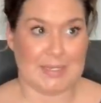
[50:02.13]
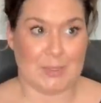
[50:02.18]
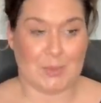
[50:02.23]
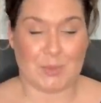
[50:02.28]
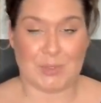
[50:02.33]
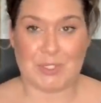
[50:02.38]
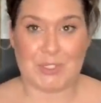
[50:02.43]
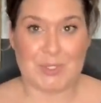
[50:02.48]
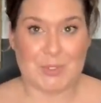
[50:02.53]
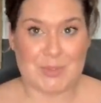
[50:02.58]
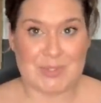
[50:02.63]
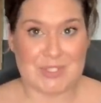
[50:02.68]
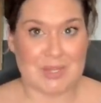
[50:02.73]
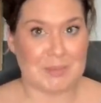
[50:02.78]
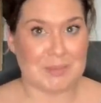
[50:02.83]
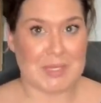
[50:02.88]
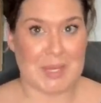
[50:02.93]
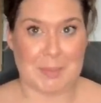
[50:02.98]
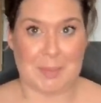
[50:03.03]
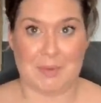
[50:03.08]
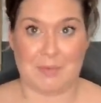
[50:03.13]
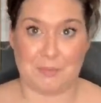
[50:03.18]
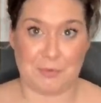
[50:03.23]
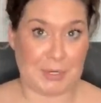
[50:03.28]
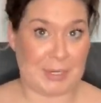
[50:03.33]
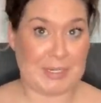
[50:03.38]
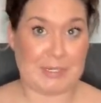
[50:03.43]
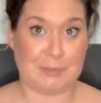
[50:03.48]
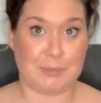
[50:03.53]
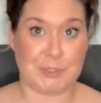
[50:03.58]
We'll use some type of
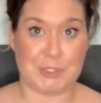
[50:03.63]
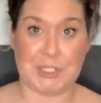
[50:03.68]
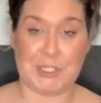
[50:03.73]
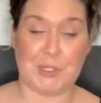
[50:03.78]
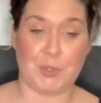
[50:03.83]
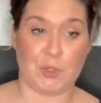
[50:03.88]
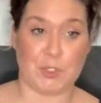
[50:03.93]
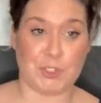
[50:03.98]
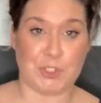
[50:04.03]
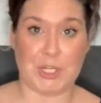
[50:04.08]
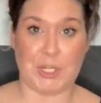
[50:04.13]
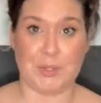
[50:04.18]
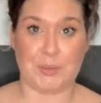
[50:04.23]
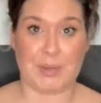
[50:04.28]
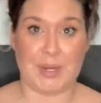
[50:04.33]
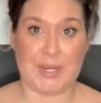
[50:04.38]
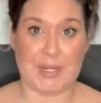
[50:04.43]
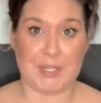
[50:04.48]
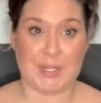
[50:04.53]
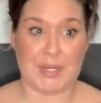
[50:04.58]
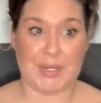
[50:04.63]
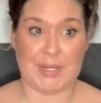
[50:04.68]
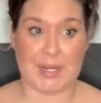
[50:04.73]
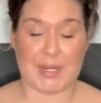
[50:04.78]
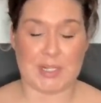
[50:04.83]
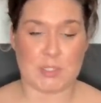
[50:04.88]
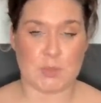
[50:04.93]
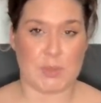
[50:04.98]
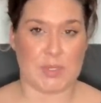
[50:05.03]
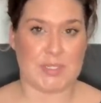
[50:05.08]
random gen generator and
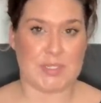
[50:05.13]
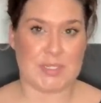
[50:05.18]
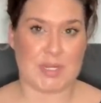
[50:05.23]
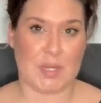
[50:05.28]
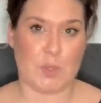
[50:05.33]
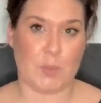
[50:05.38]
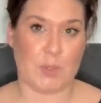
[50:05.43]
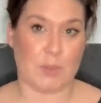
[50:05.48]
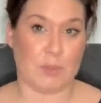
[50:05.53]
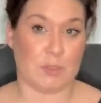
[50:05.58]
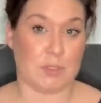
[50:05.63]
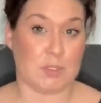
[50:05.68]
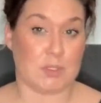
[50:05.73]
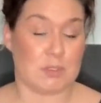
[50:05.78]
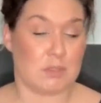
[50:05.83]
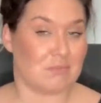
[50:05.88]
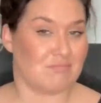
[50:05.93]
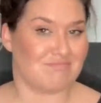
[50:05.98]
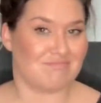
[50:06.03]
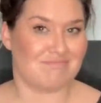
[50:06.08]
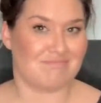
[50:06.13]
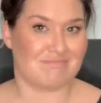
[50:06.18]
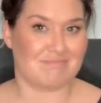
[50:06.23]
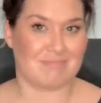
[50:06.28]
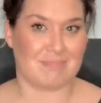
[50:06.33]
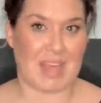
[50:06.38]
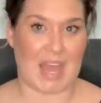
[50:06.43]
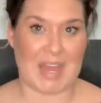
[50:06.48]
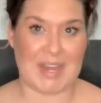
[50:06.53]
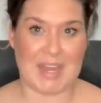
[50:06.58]
next Wednesday we will
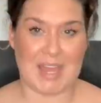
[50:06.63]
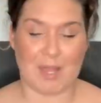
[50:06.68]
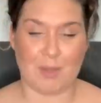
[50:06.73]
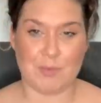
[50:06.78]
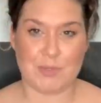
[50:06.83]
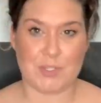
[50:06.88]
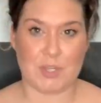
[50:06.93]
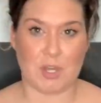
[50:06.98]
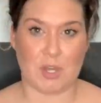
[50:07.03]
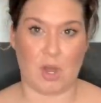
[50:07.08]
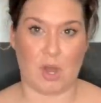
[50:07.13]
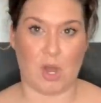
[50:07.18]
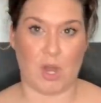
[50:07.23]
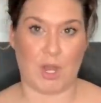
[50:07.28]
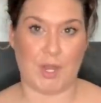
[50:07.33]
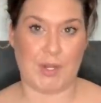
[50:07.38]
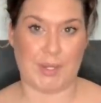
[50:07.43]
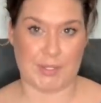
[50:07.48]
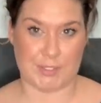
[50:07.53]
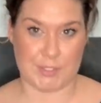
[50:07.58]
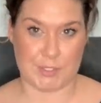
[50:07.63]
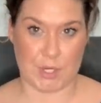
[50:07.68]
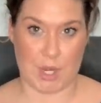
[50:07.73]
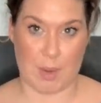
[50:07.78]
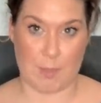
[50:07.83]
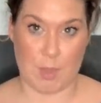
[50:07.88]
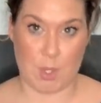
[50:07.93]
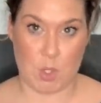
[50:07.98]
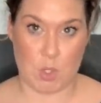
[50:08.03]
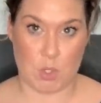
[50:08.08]
announce on
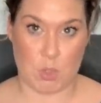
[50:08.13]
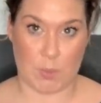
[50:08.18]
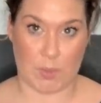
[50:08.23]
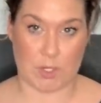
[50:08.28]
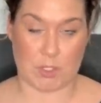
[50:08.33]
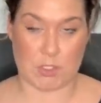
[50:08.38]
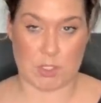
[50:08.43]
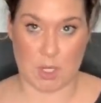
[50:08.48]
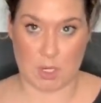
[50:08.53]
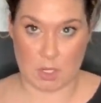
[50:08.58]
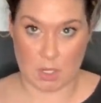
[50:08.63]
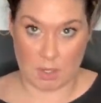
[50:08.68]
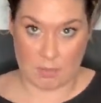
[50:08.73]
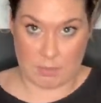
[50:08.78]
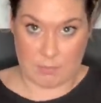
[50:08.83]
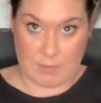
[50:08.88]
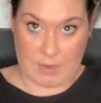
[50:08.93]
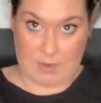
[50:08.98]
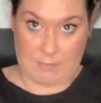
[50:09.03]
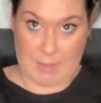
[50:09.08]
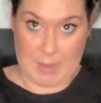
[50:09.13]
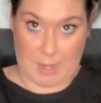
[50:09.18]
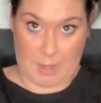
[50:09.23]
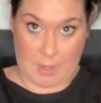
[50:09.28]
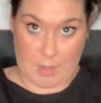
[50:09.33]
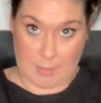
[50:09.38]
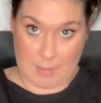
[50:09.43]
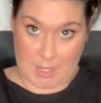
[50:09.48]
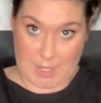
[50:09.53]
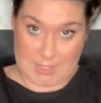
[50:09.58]
Instagram who the winners are of the five pound
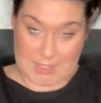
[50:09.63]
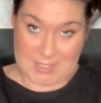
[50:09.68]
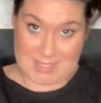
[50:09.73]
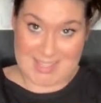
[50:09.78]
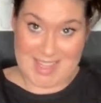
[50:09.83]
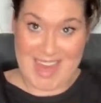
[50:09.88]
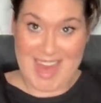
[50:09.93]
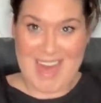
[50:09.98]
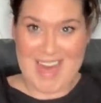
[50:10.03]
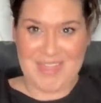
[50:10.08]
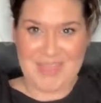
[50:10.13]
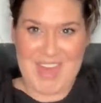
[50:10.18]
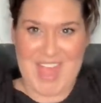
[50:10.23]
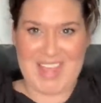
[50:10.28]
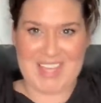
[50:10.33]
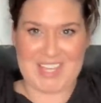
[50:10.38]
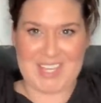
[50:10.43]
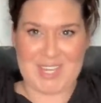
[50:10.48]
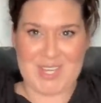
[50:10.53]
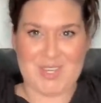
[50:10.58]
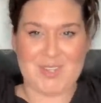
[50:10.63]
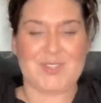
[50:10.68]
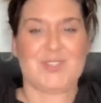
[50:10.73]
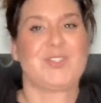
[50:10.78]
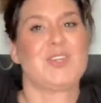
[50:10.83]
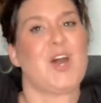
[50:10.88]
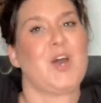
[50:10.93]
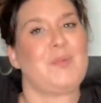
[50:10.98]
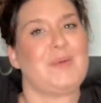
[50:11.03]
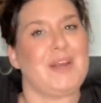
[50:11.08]
boxes. Thank you
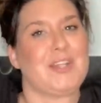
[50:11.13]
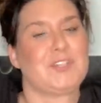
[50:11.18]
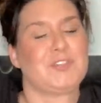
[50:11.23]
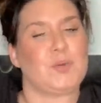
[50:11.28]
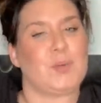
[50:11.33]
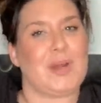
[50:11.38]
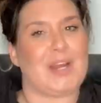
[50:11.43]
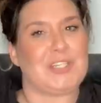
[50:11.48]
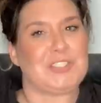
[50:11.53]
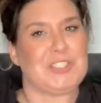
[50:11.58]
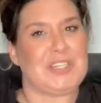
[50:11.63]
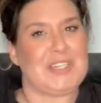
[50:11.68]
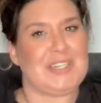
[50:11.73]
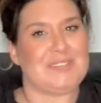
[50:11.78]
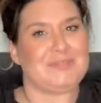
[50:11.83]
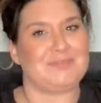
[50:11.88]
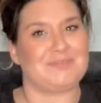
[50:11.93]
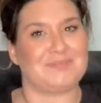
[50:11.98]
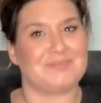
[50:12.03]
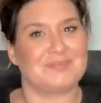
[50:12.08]
so much for watching.